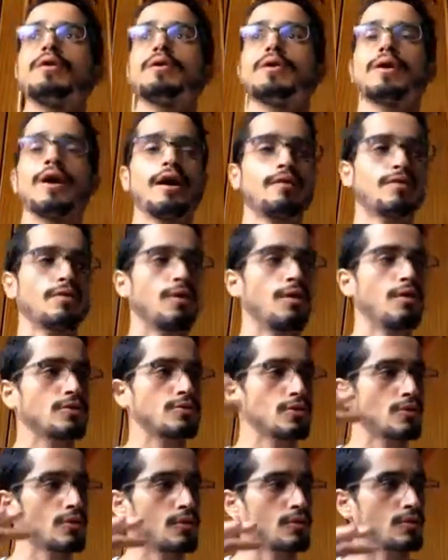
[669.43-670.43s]
You have also
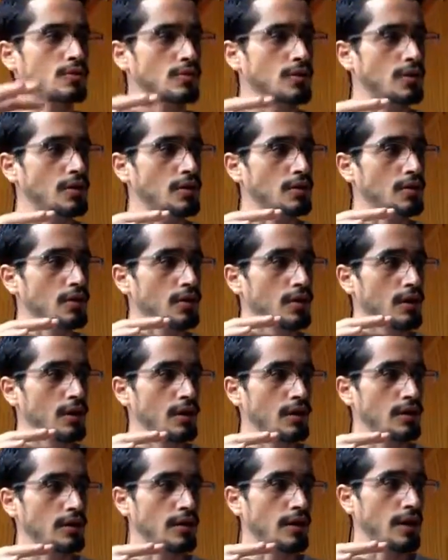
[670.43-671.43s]
to consider
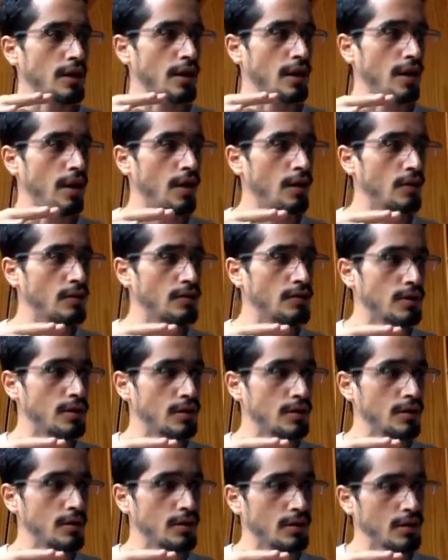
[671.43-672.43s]
how the